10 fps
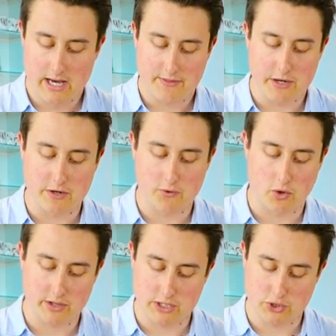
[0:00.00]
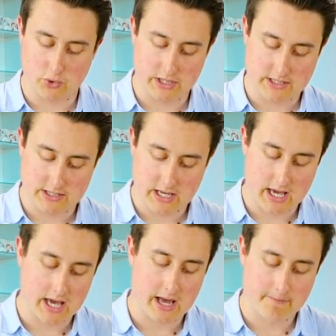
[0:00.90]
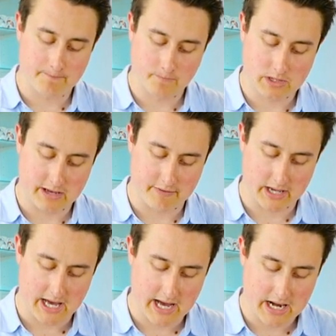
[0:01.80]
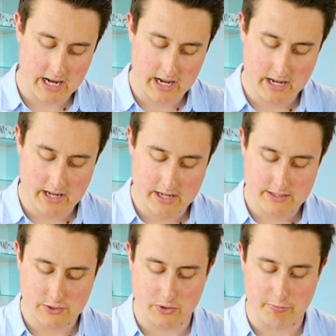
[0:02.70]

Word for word: Then you've got these joints here, if I can. So you wanna